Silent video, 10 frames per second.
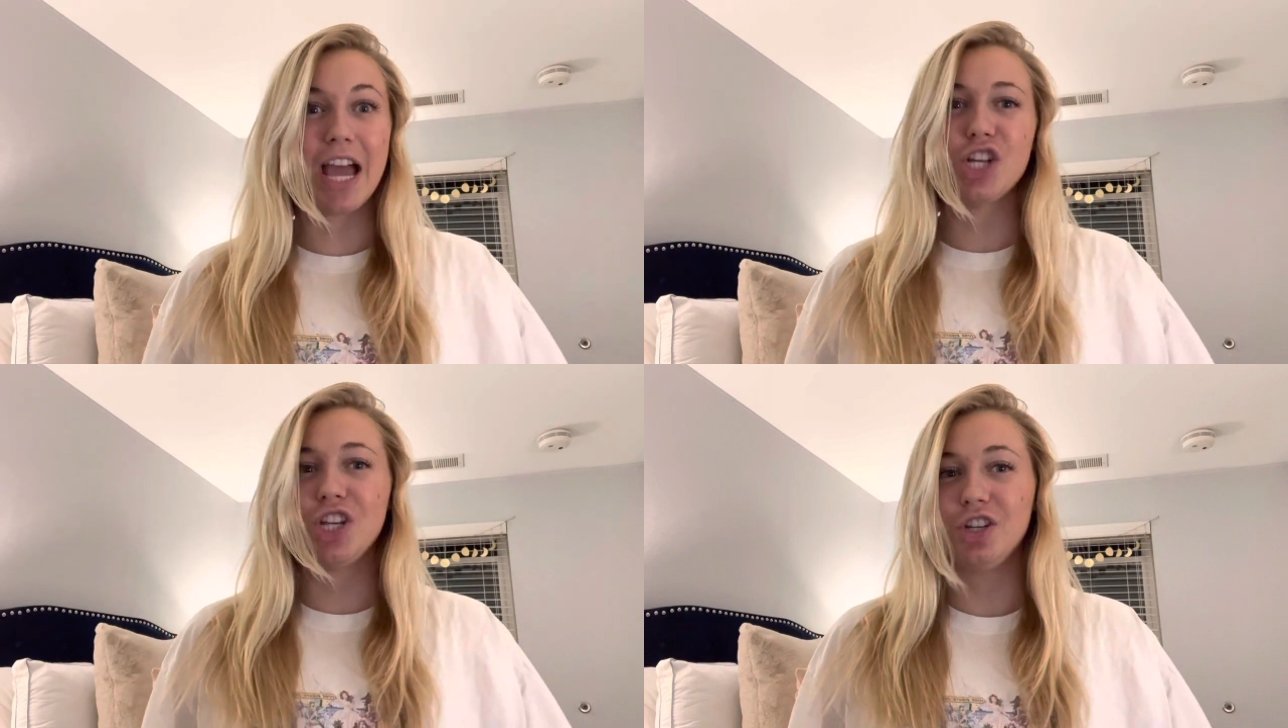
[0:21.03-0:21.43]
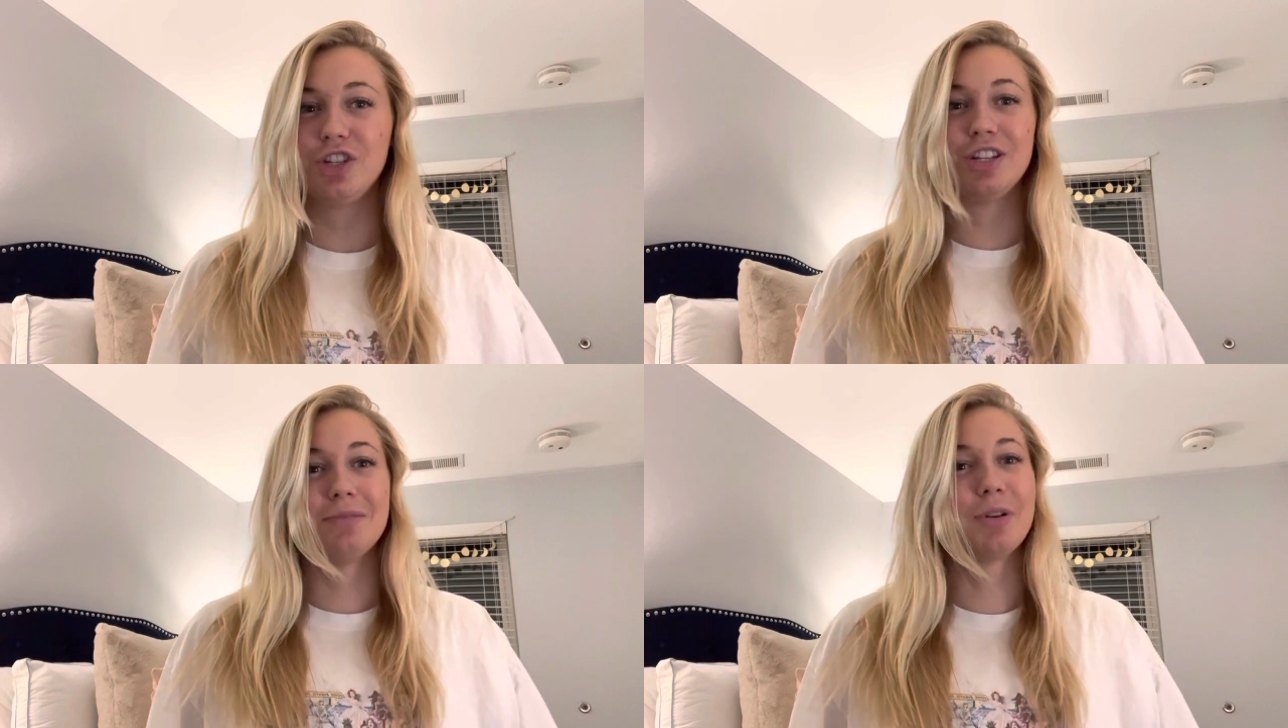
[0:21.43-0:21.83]
I
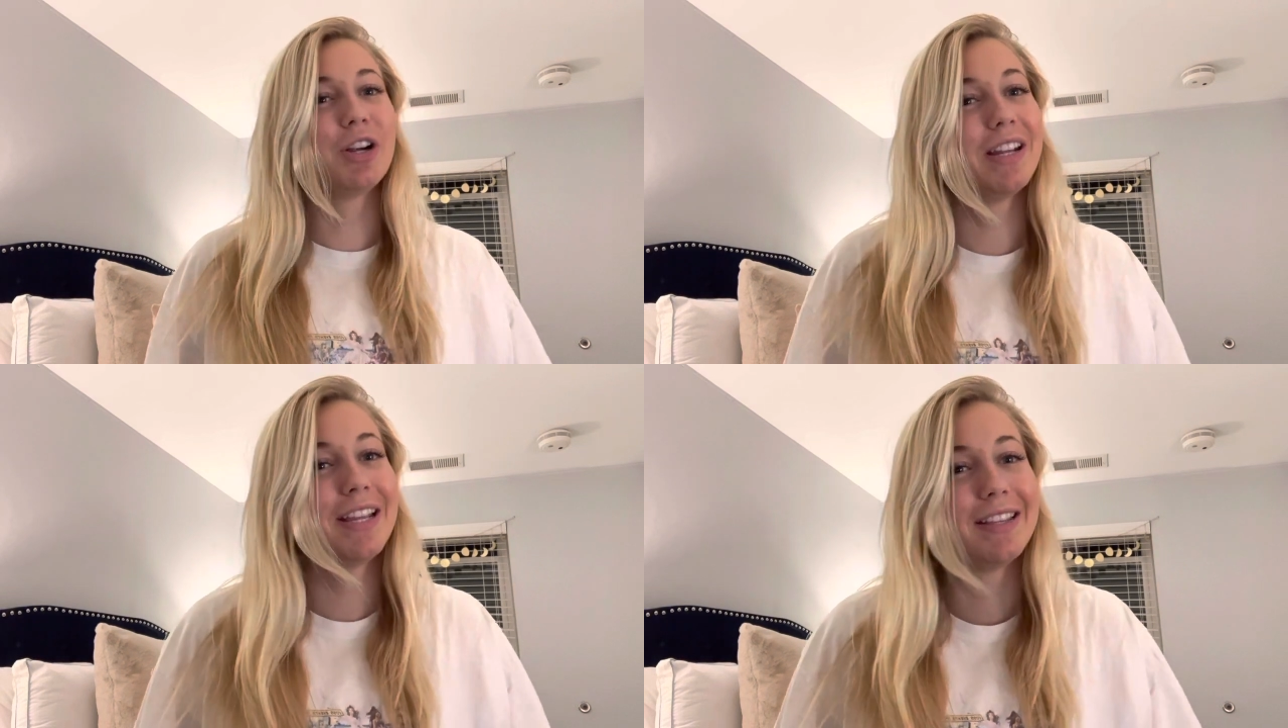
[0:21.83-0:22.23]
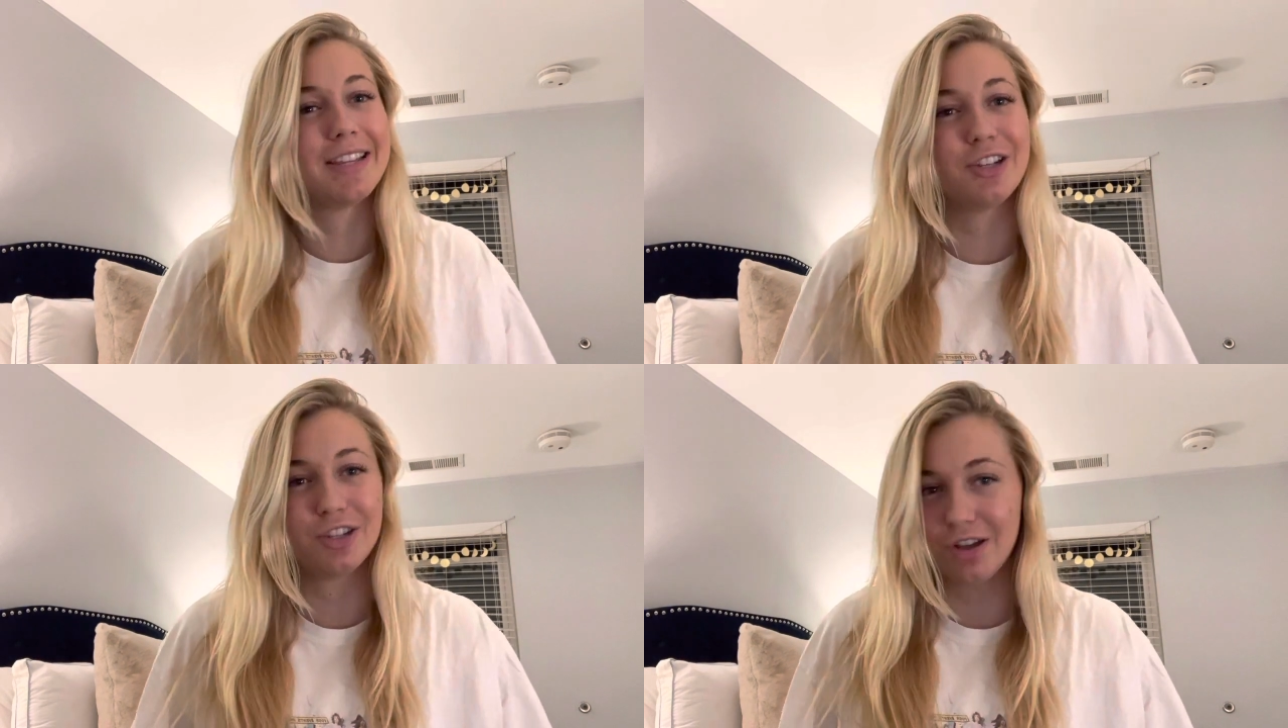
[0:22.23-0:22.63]
changed it to marketing because
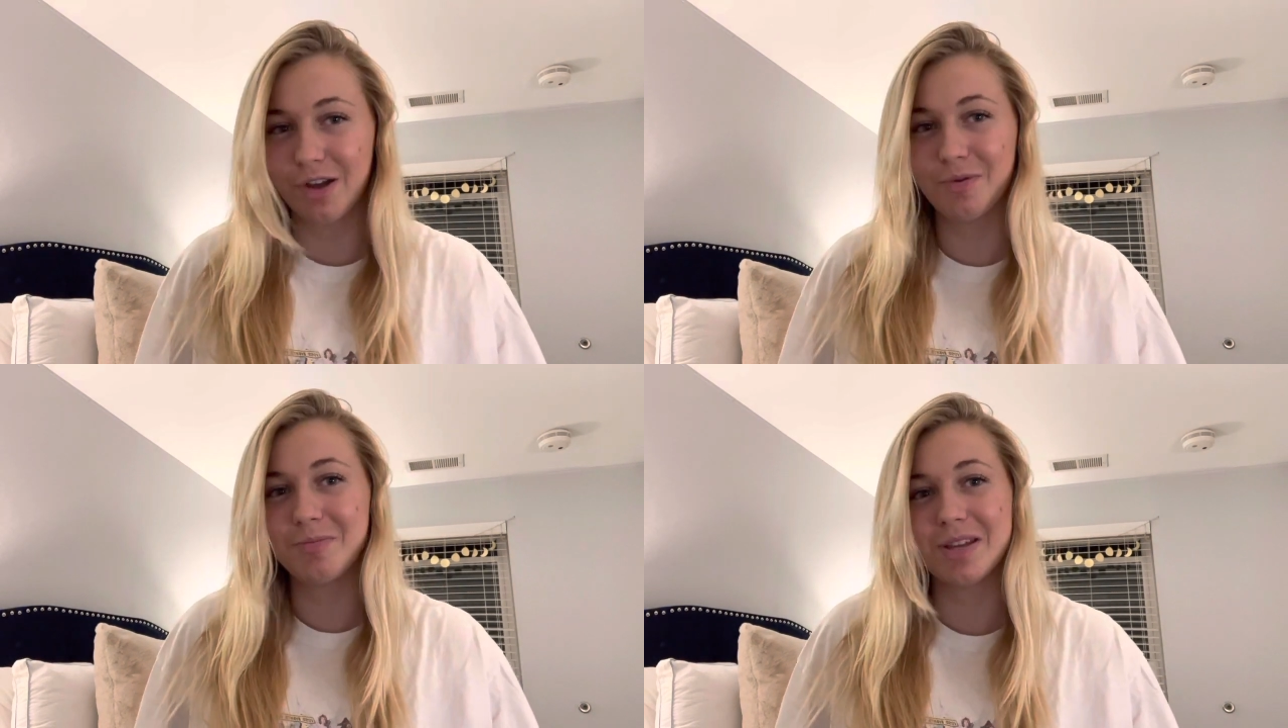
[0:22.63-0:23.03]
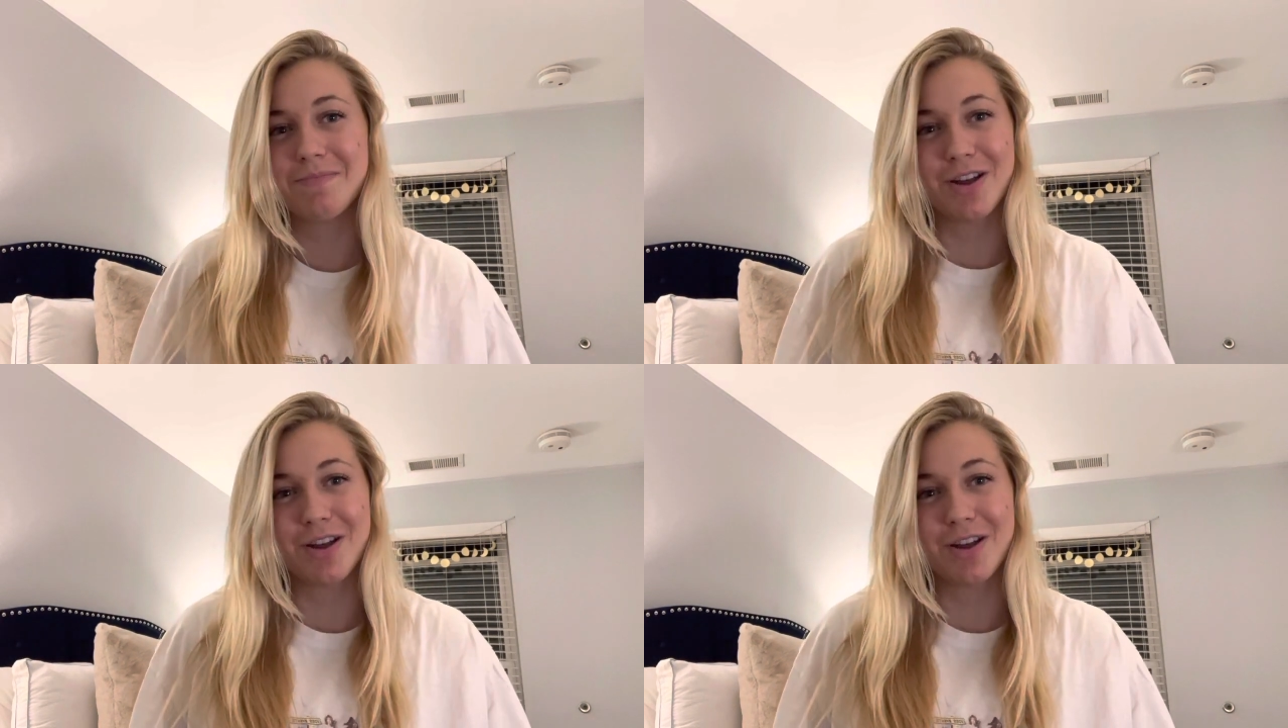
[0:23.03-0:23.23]
I just thought it would be a